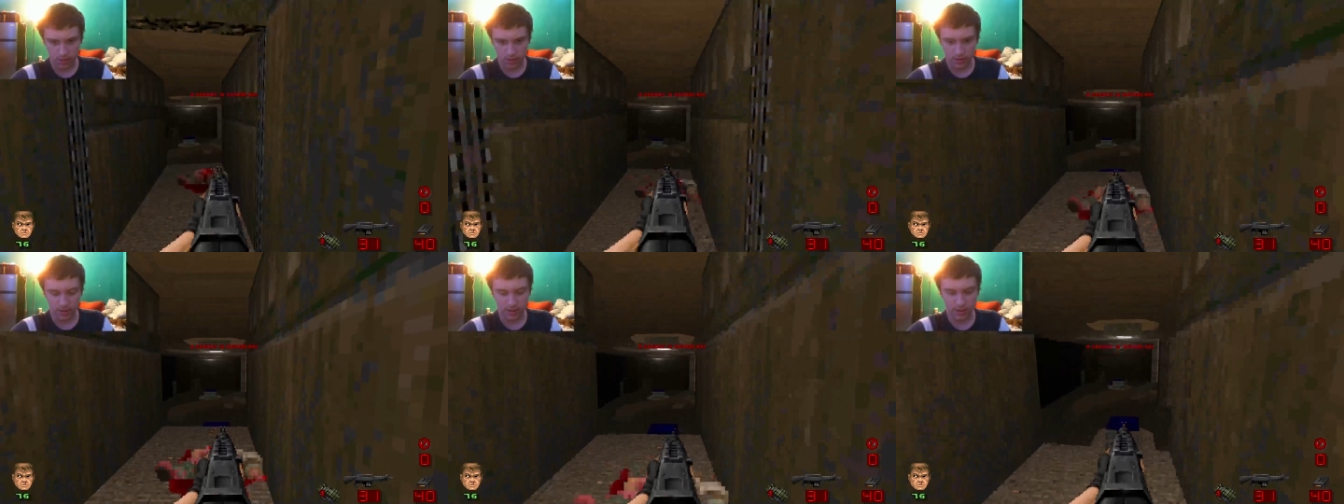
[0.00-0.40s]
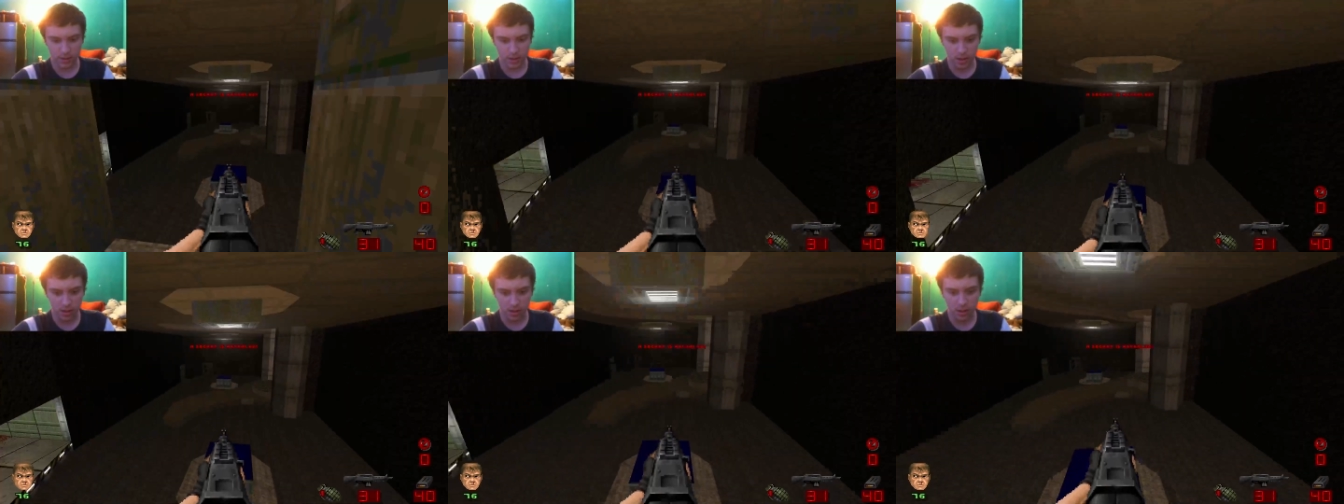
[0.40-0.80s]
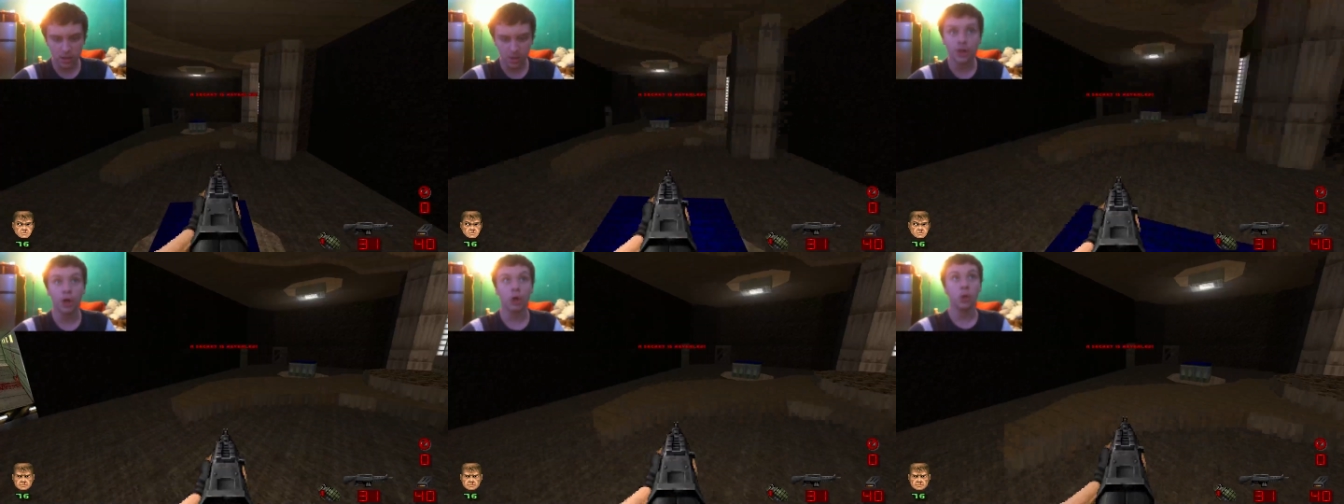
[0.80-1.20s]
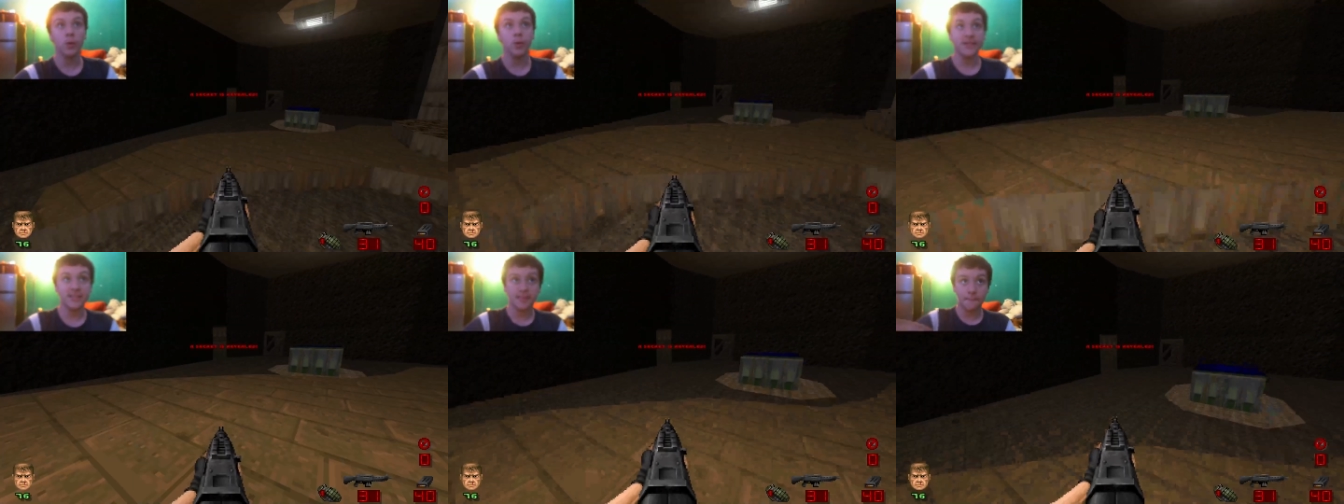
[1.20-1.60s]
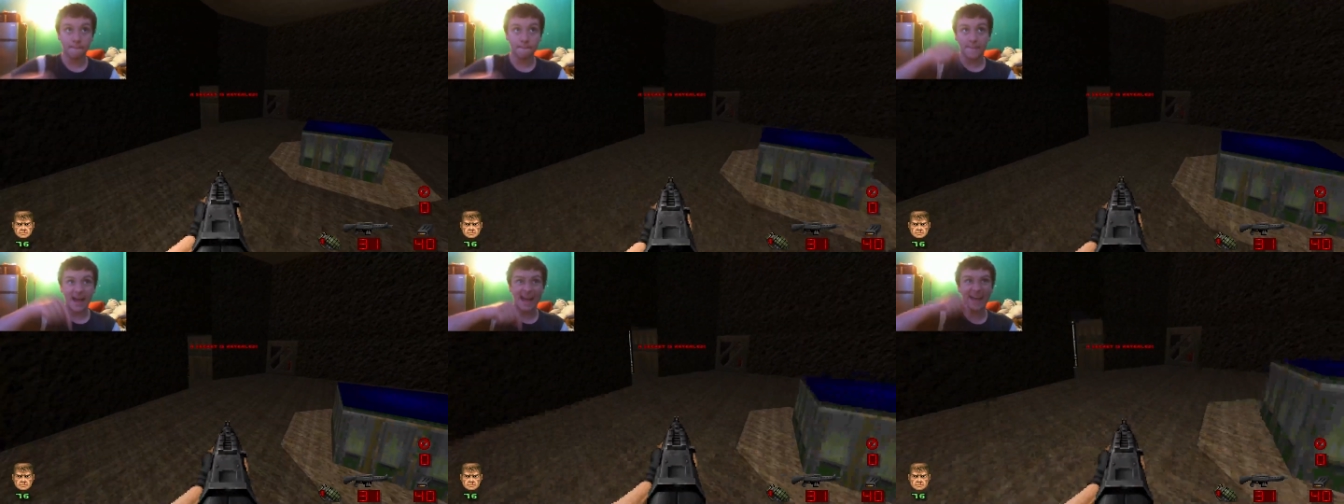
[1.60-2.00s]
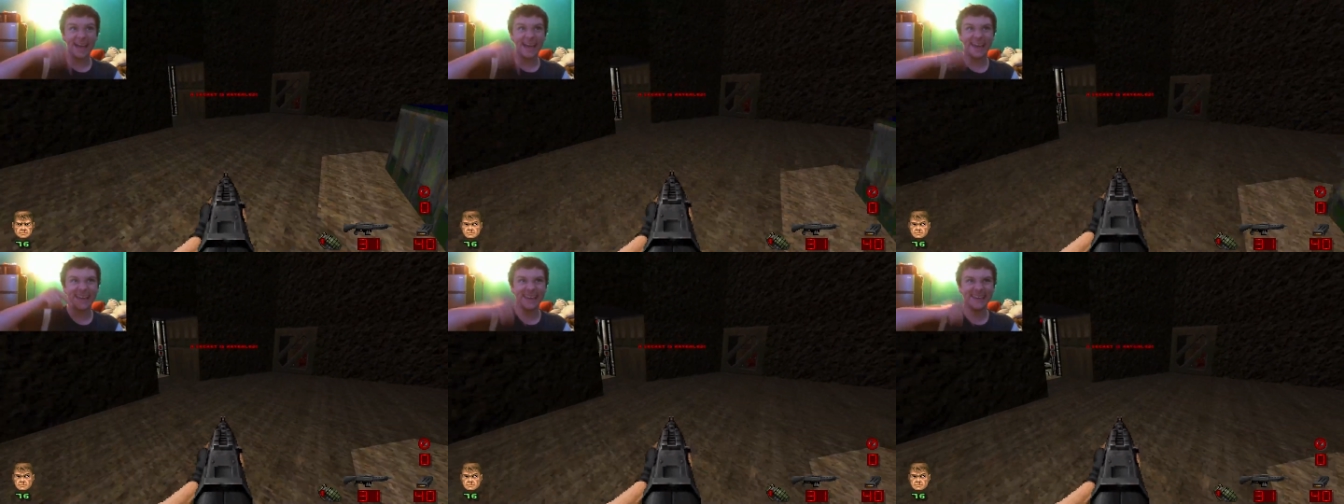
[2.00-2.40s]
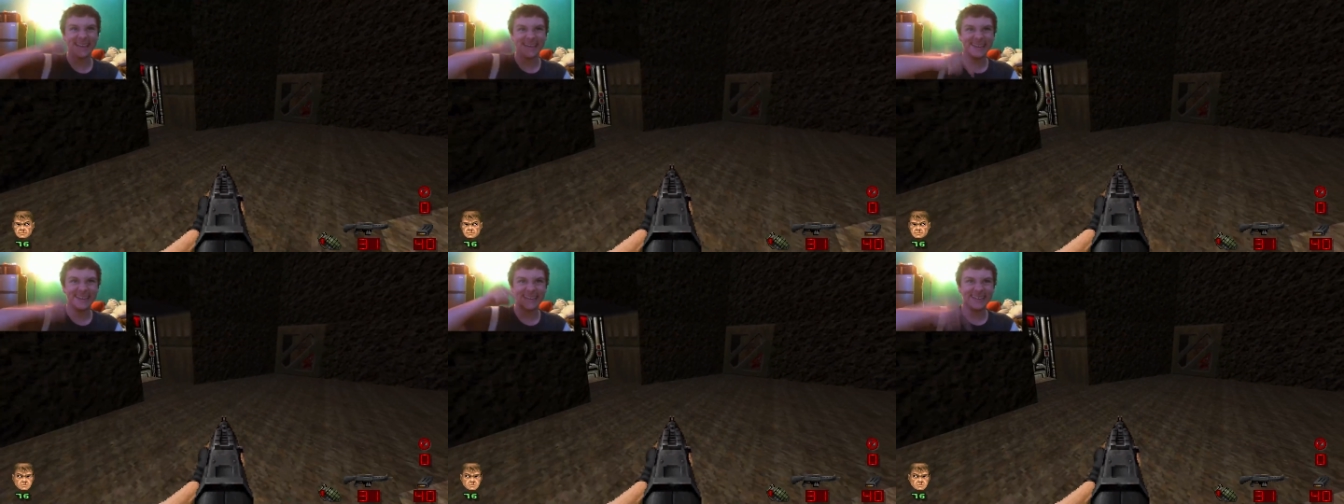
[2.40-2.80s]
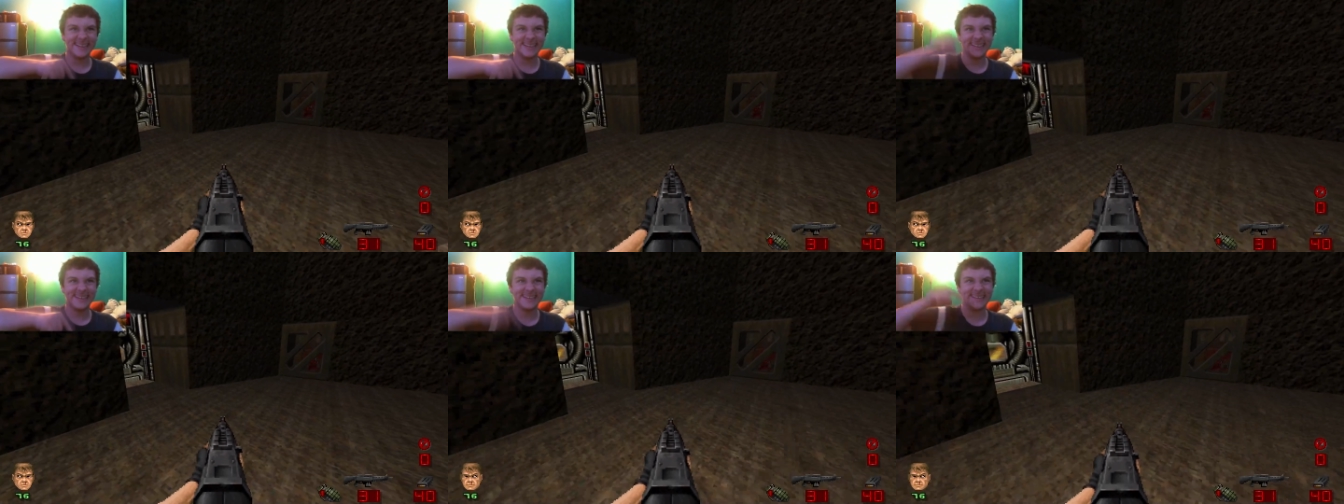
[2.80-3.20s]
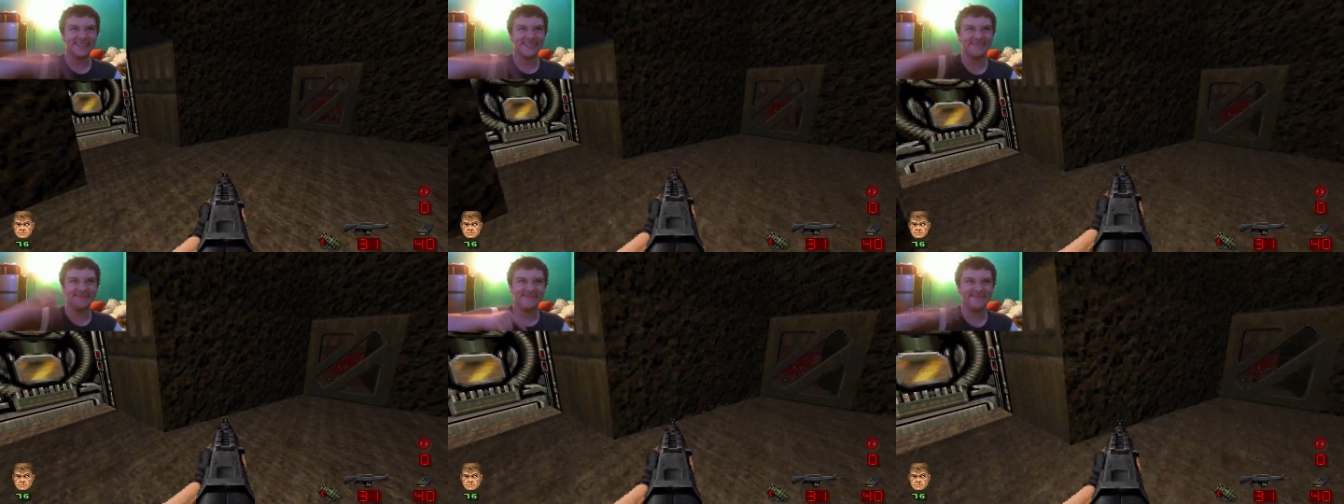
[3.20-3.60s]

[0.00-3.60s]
click, uh, go into my, uh,